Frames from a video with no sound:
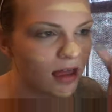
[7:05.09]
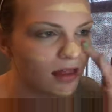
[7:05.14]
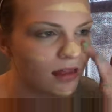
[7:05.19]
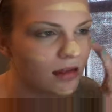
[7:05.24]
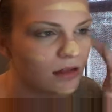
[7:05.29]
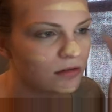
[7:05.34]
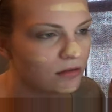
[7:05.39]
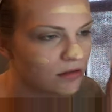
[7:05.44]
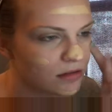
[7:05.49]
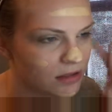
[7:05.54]
And
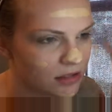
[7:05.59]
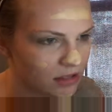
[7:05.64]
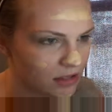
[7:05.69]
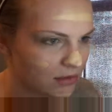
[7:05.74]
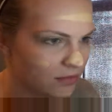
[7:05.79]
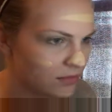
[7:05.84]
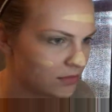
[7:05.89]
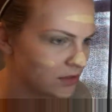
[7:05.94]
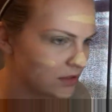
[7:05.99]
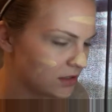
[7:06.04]
this one
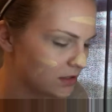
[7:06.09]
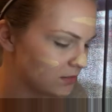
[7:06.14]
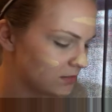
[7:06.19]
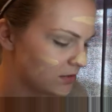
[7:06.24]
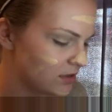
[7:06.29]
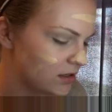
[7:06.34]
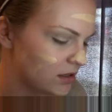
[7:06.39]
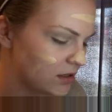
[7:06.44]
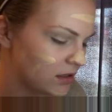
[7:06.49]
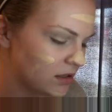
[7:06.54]
seems to
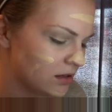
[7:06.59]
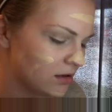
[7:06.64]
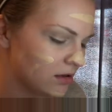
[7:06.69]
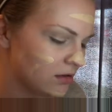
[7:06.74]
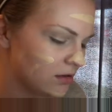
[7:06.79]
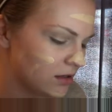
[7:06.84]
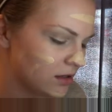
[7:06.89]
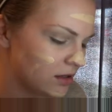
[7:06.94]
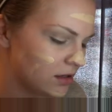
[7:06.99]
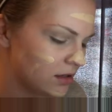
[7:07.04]
be on
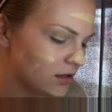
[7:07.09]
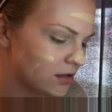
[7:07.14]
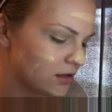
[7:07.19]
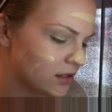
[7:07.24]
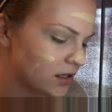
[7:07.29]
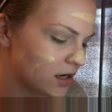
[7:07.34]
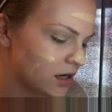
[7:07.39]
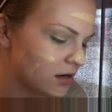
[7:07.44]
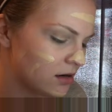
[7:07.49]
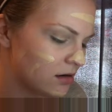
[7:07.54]
the thicker
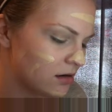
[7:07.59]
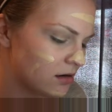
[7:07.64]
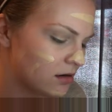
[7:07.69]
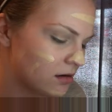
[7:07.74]
side.